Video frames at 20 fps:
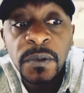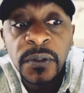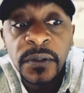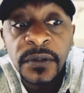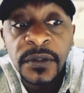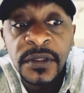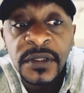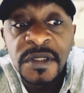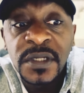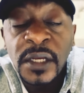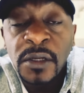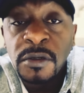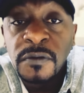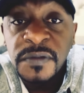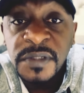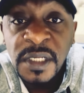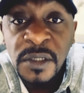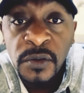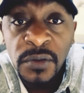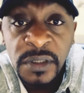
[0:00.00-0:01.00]
these kind of
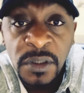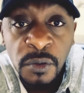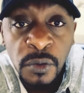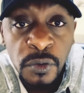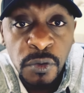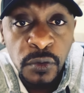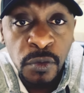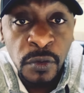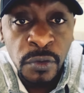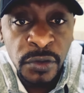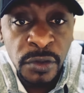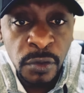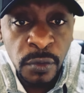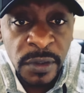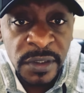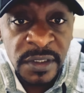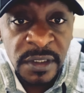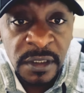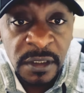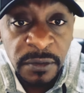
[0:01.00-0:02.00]
cycles are going to
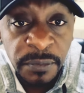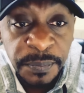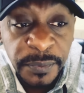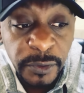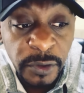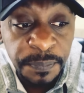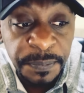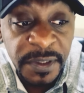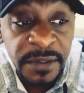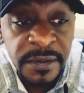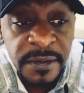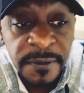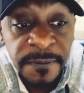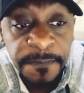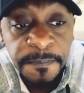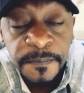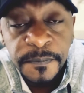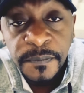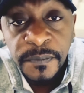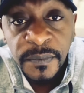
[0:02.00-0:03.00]
continuously repeat
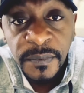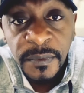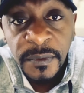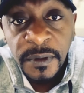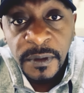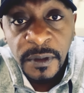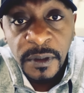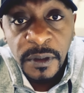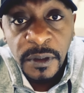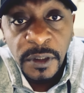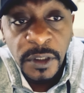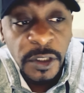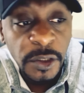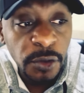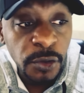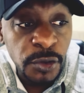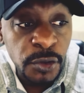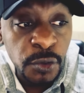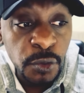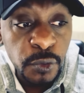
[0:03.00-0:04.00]
in
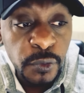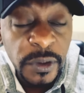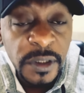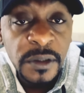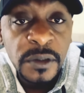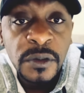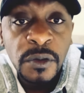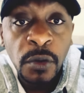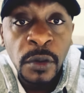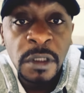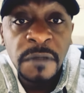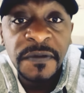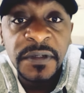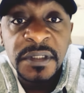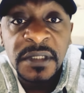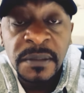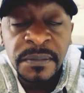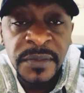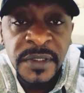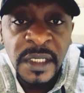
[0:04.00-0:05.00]
your children, or even
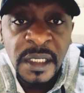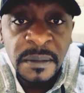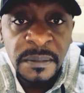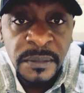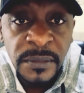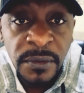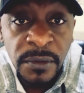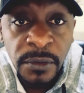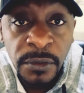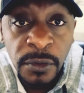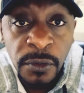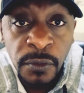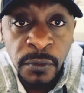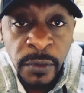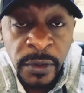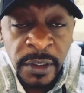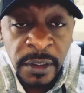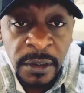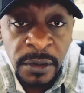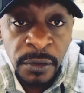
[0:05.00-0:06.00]
sometime
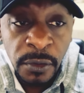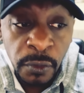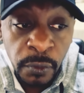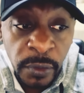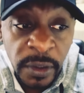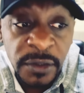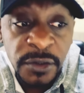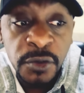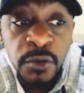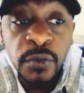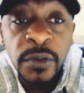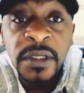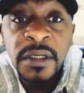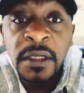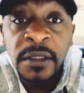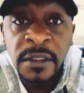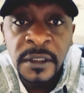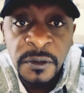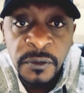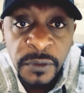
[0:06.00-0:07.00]
your grandchildren
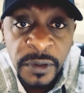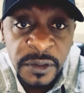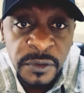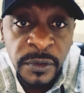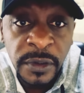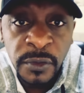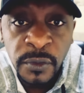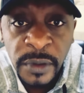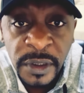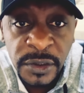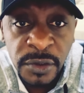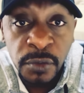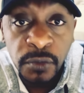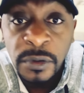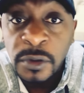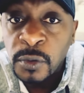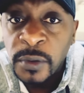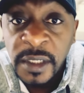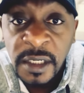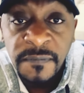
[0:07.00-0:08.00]
and the
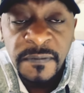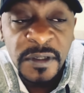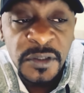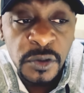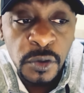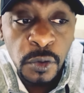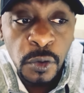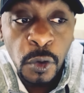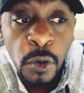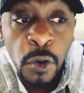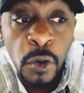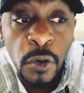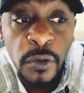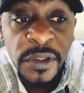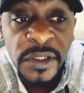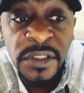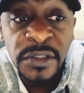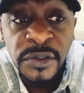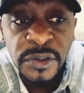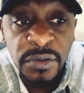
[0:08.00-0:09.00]
great-great-grandchildren, whatever. So all the
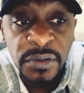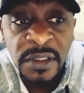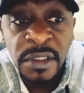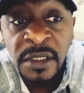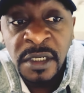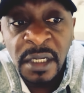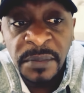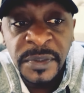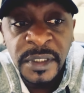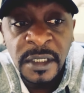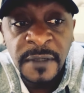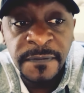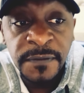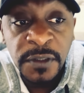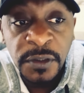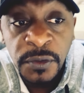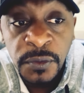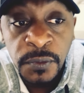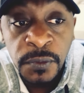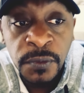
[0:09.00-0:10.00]
generations that are coming after
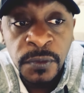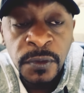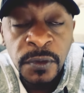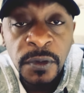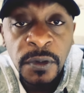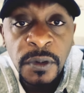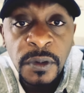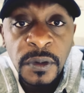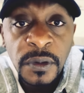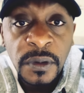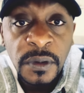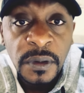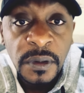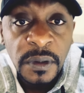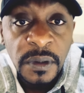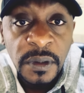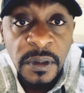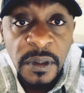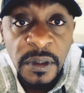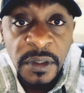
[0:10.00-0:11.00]
you,
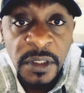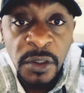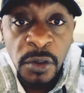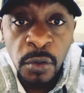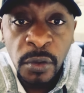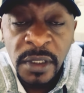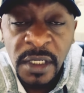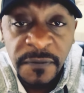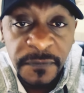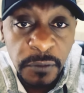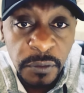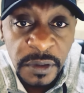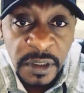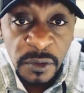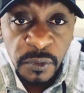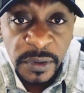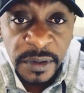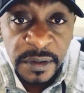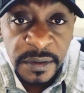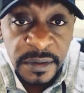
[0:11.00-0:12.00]
they're not going to have to deal
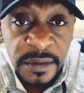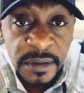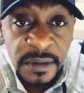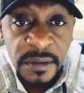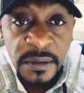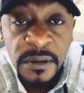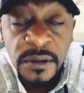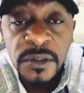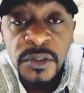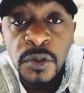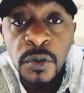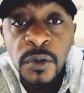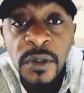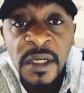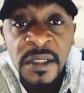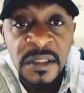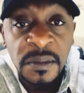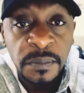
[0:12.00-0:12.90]
with this. So as a